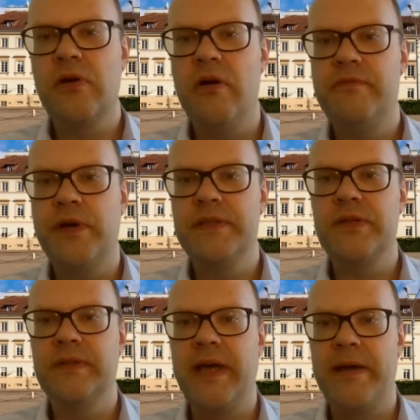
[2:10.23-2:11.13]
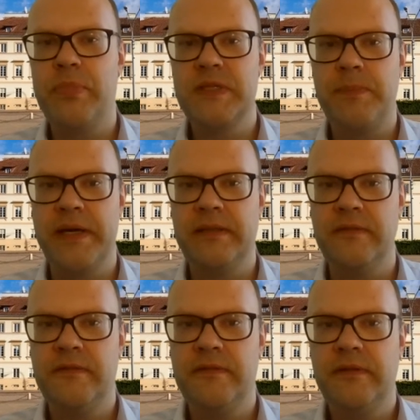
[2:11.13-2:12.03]
Conference on Time Perspective.
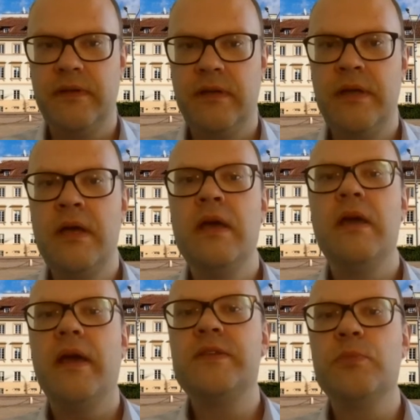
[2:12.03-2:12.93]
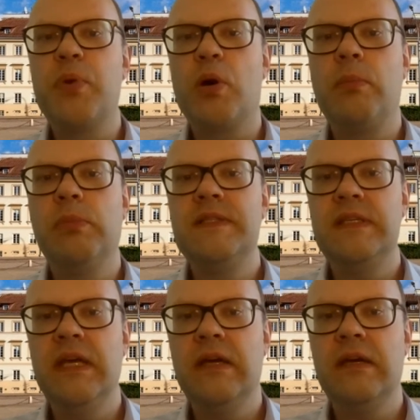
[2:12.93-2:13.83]
As you probably
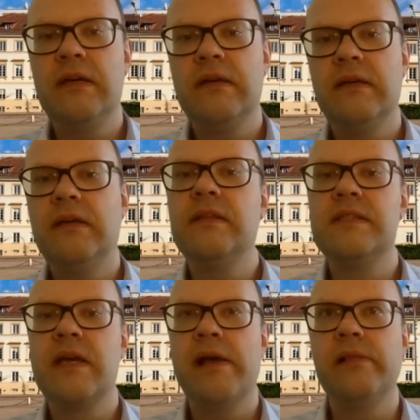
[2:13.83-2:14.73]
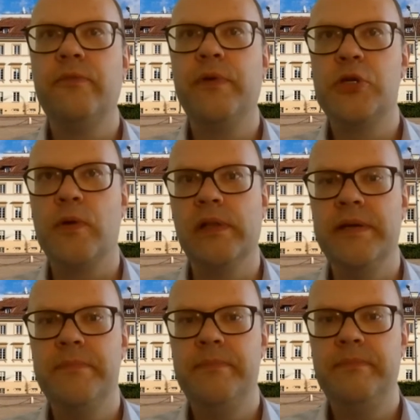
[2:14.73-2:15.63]
see, it is held
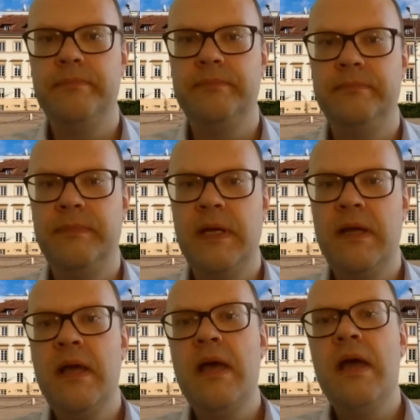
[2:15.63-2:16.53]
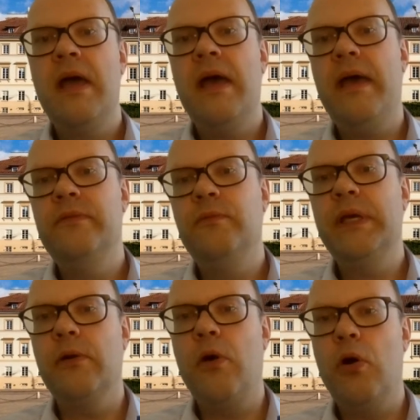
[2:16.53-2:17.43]
virtually. And
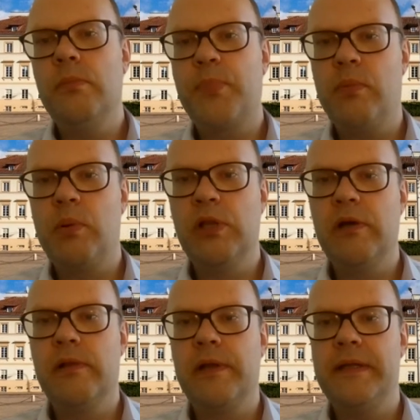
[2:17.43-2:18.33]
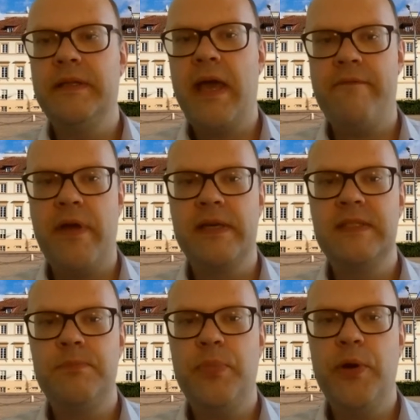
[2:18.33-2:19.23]
we all probably already have
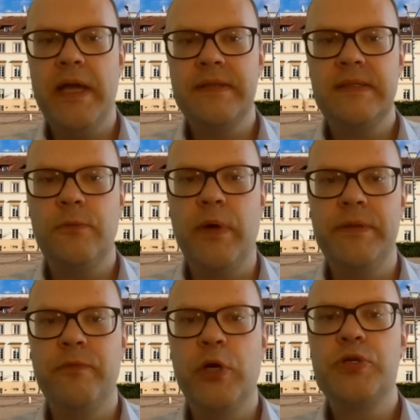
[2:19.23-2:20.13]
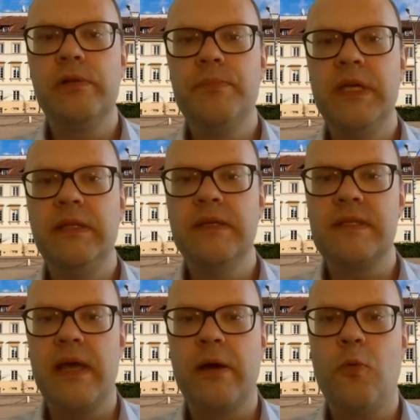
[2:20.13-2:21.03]
experienced when virtual meetings
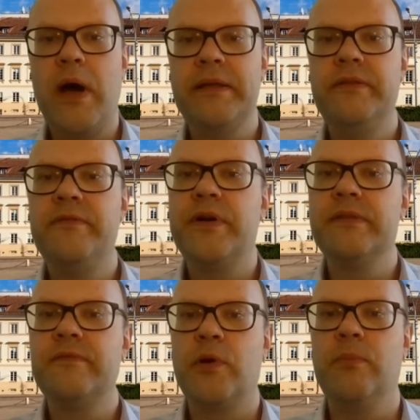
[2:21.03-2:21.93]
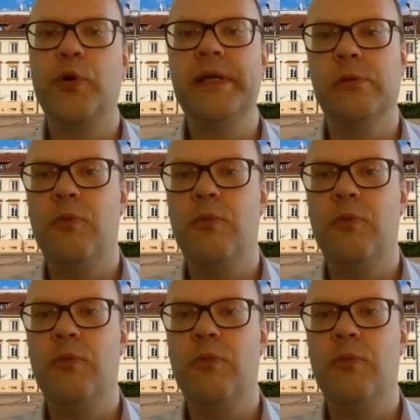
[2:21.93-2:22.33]
are quite different from real